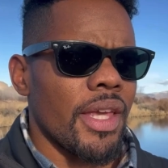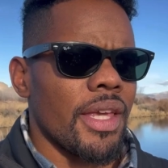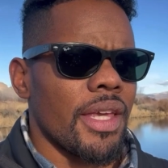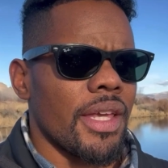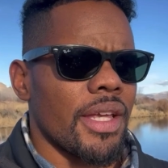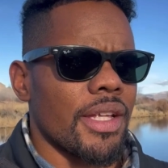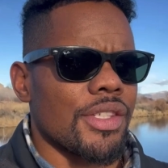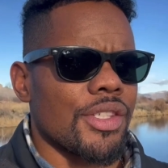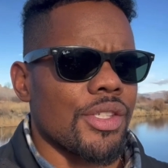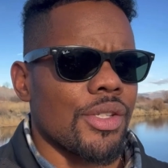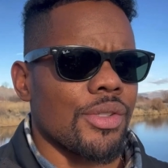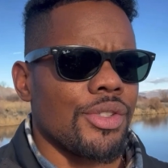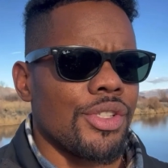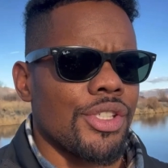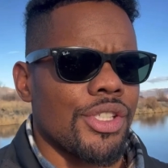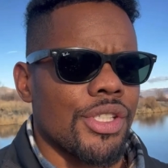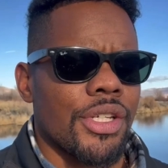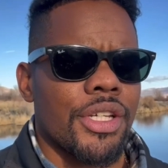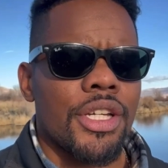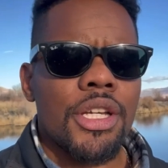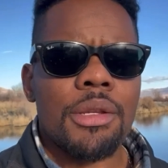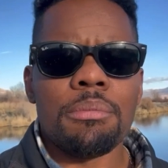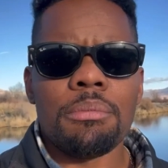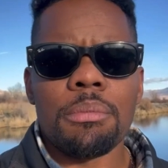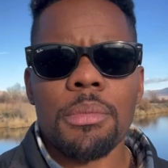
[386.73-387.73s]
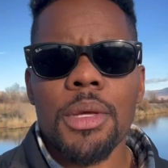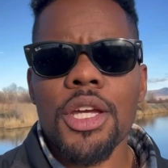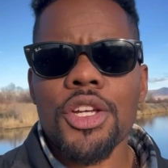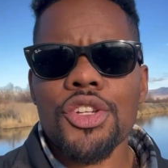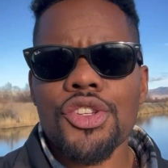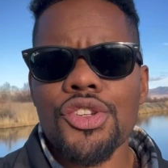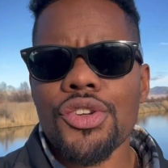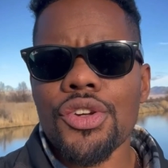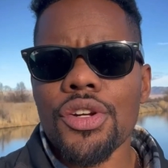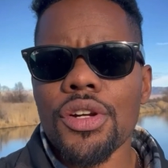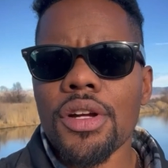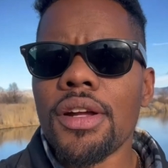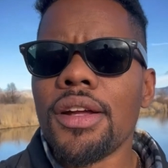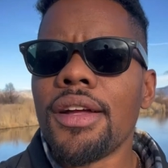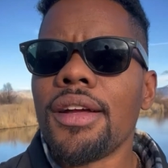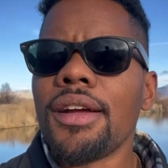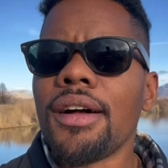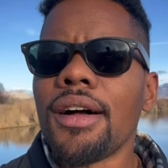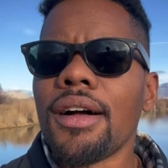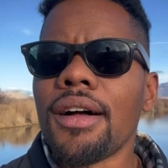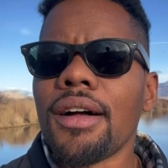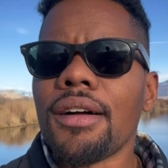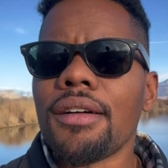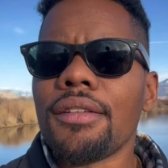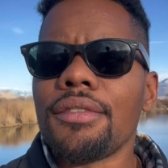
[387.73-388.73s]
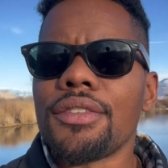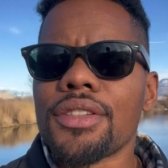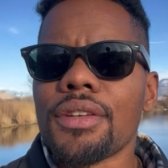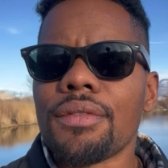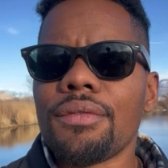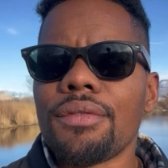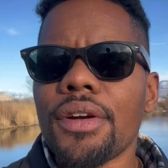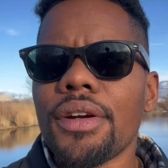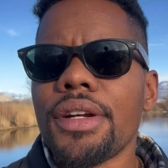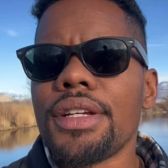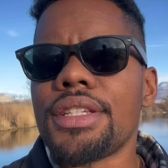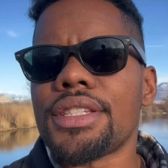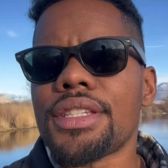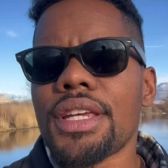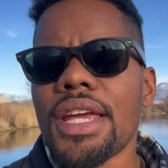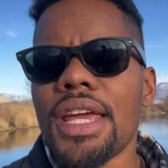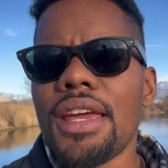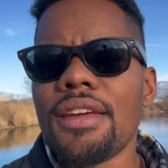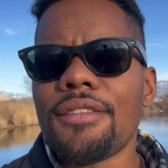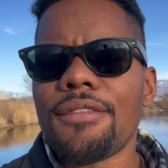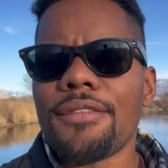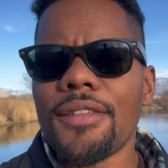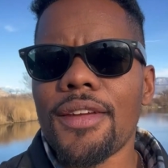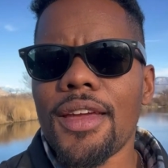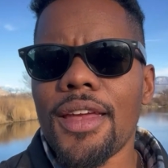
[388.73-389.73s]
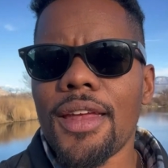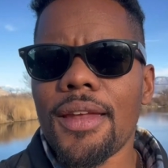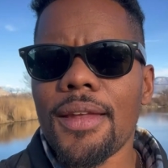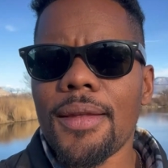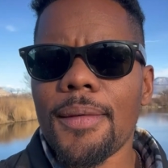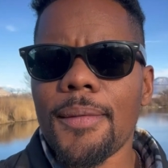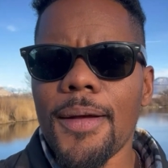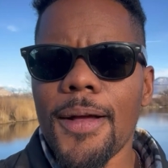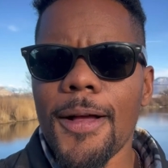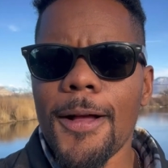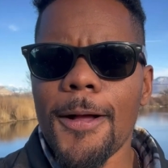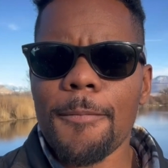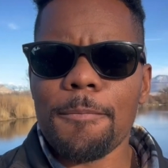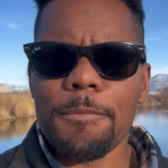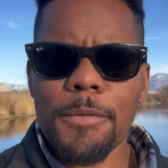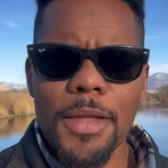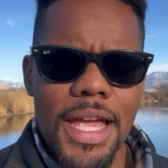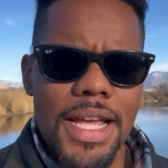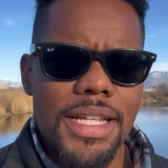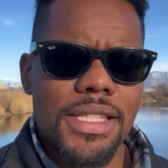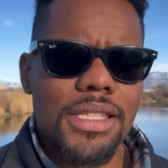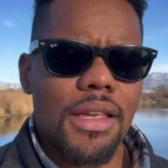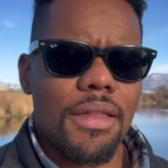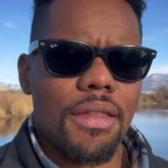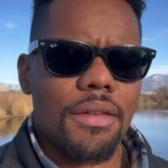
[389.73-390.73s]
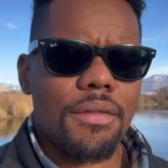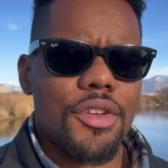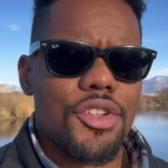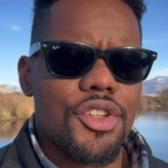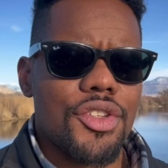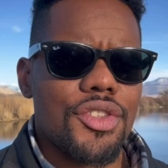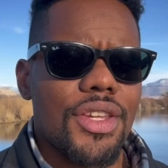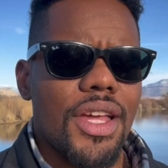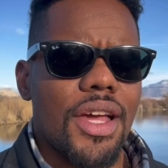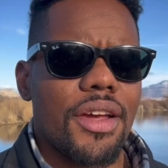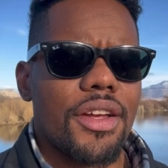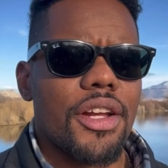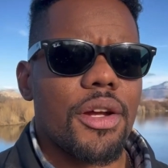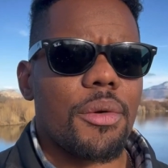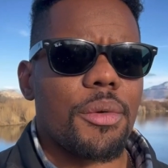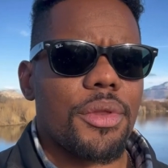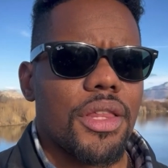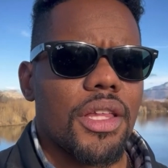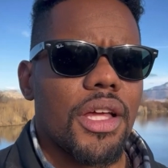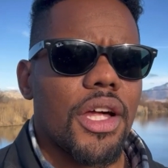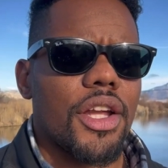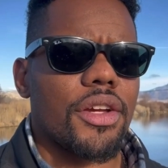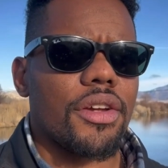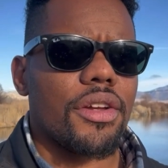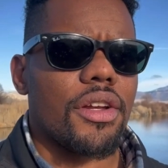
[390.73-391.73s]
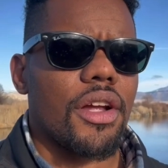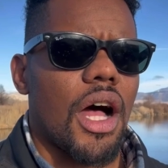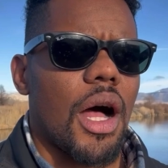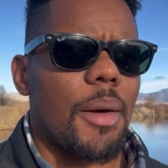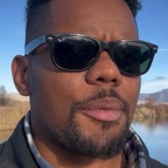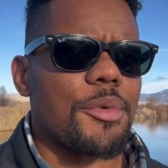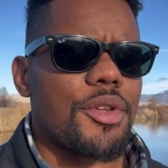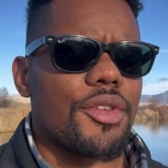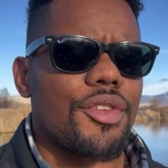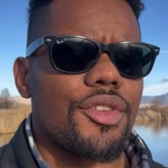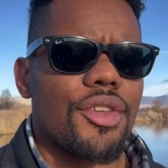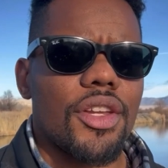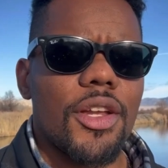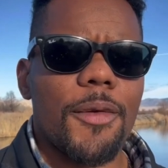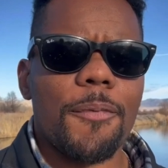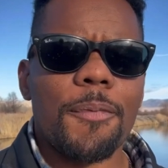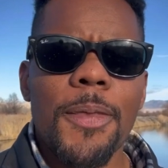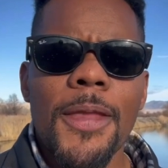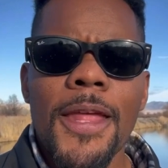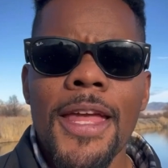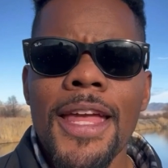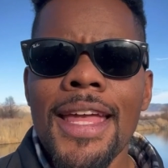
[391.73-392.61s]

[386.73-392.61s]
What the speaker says: And so just a good mixture of some very safe and nice subdivisions out here with a lot of good options in them.